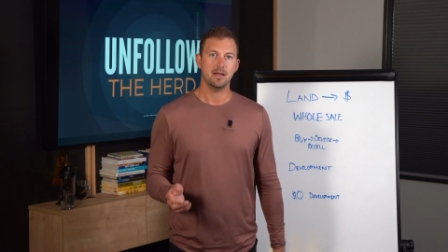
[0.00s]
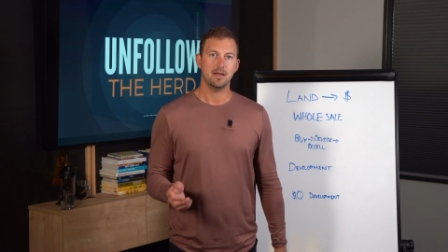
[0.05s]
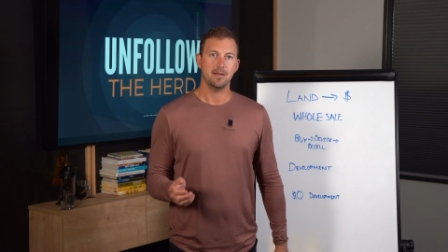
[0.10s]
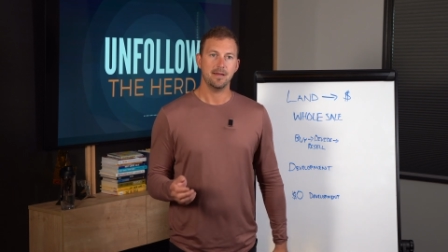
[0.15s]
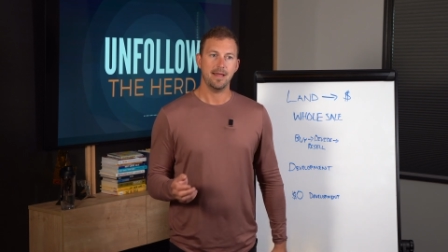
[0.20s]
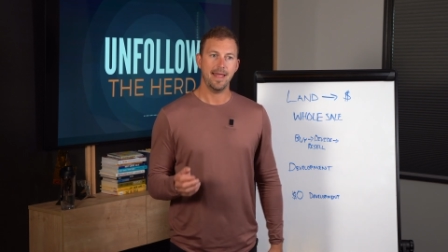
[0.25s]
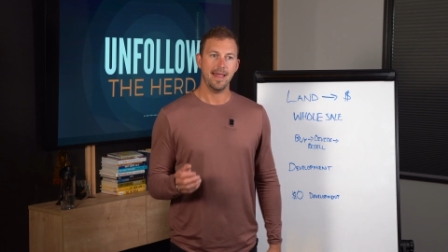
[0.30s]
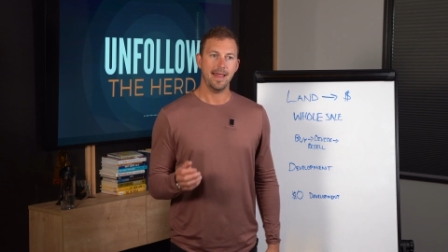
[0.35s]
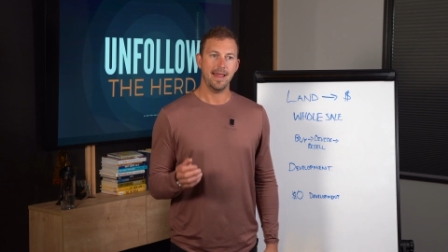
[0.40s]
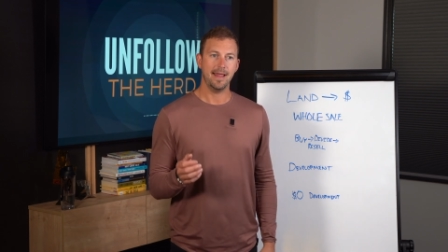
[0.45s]

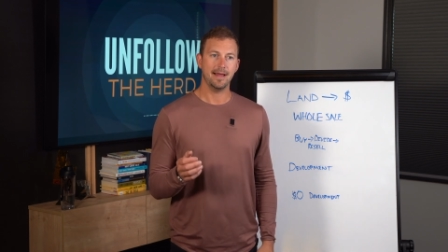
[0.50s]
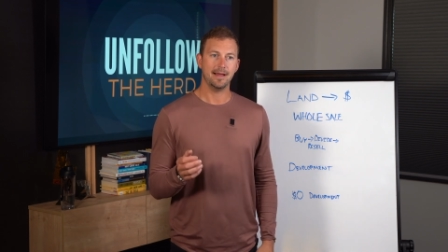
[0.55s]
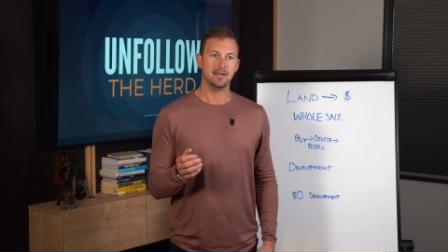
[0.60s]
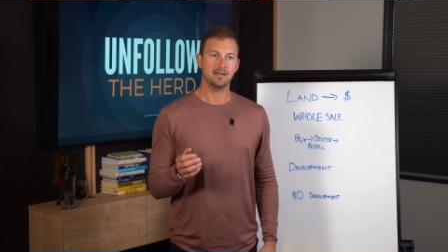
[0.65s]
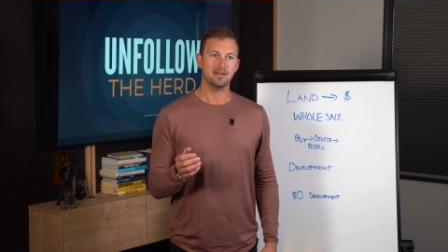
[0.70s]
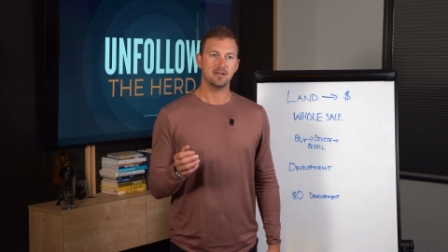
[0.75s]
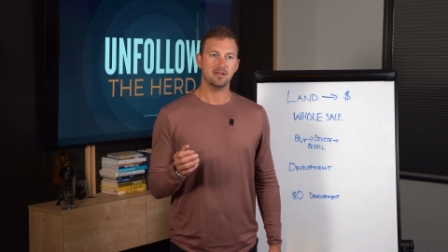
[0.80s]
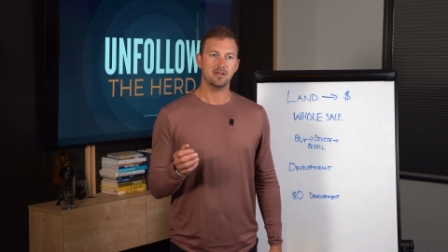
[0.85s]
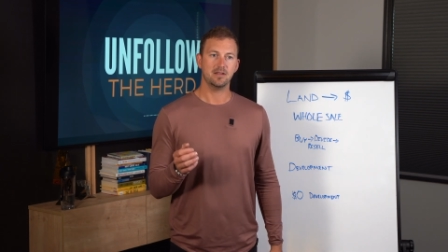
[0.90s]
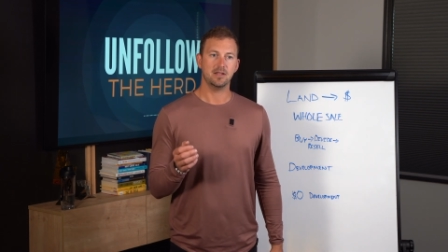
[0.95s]

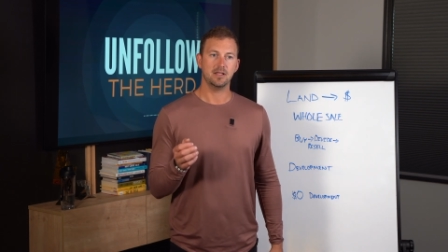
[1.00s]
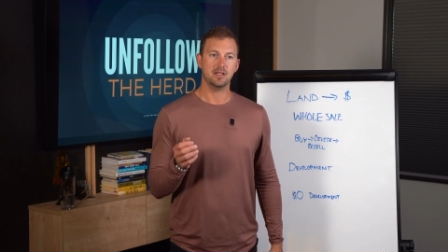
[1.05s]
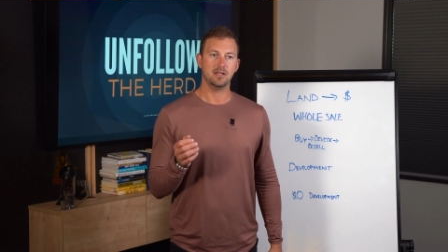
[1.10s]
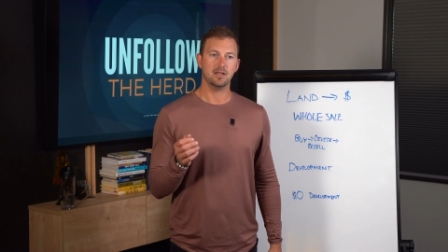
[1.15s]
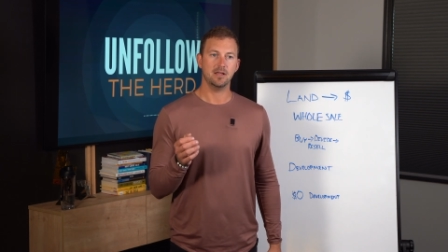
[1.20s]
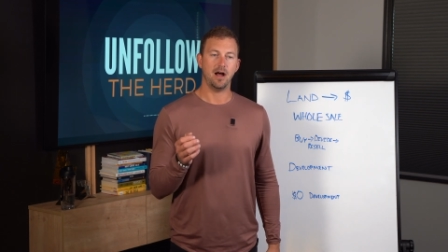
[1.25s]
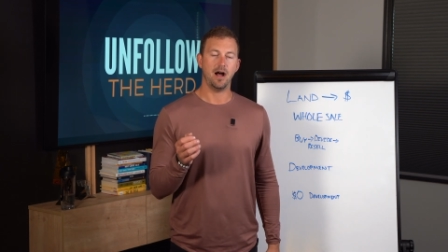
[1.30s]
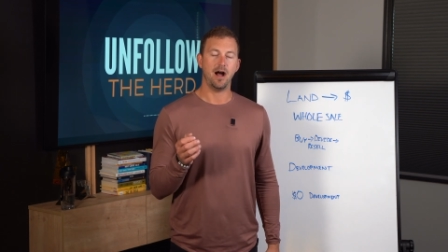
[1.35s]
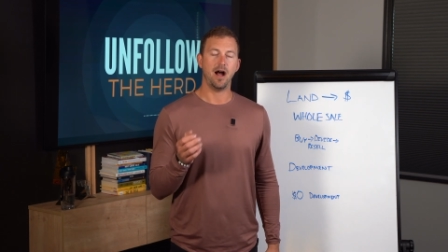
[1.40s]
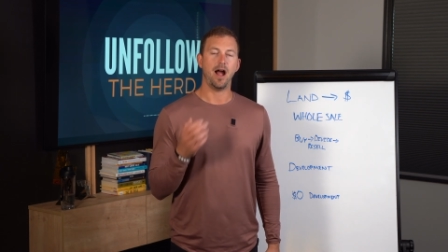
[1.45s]
and
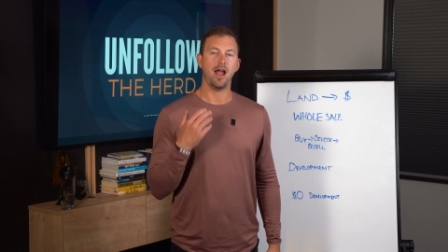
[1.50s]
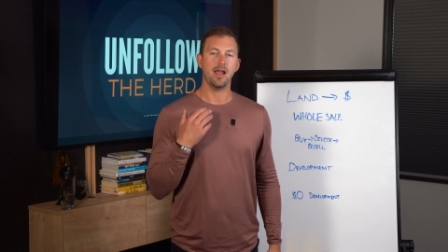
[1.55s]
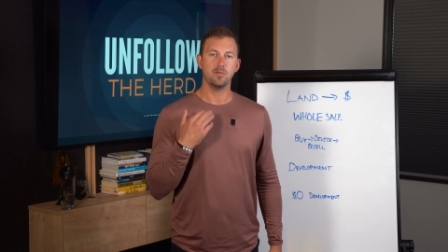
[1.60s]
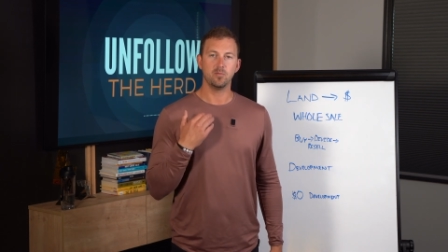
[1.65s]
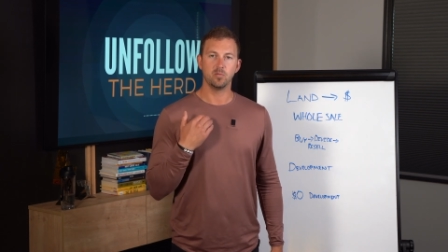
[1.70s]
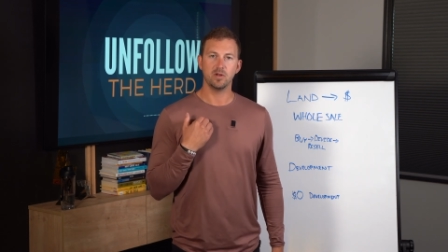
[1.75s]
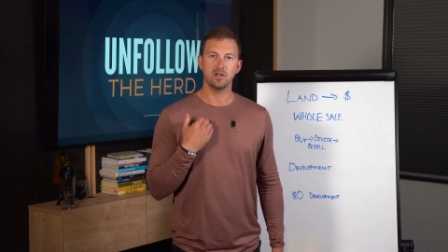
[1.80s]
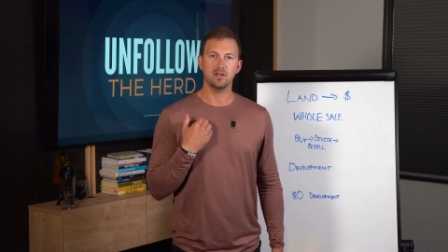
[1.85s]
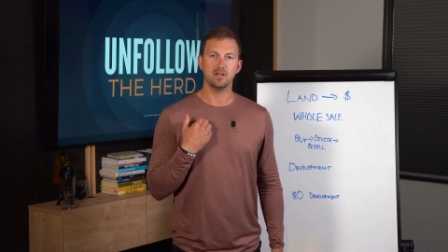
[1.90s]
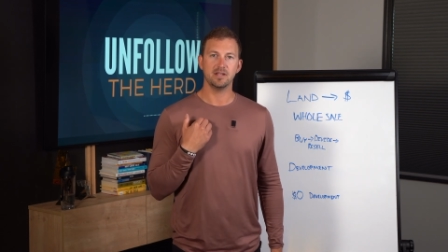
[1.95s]
I'm
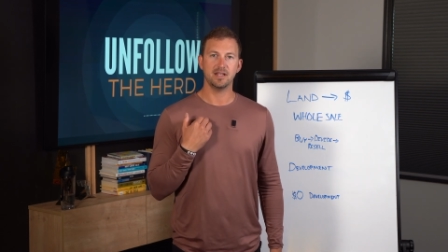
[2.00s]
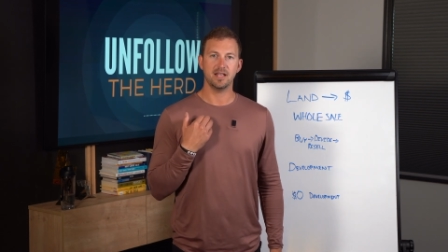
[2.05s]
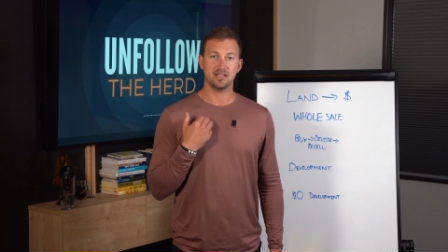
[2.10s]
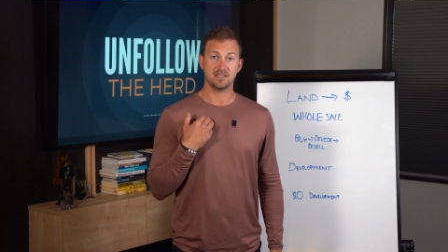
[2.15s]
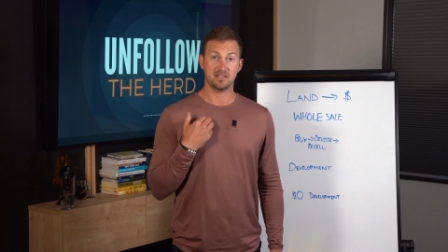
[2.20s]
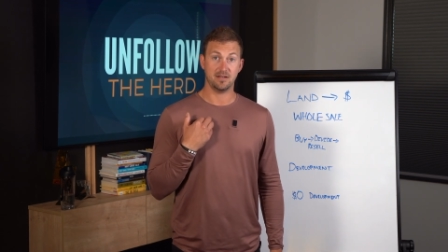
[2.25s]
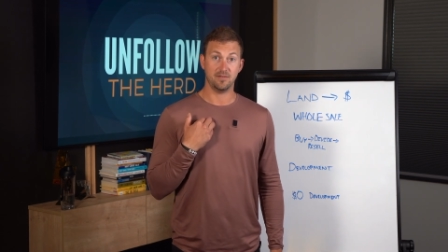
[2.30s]
willing as a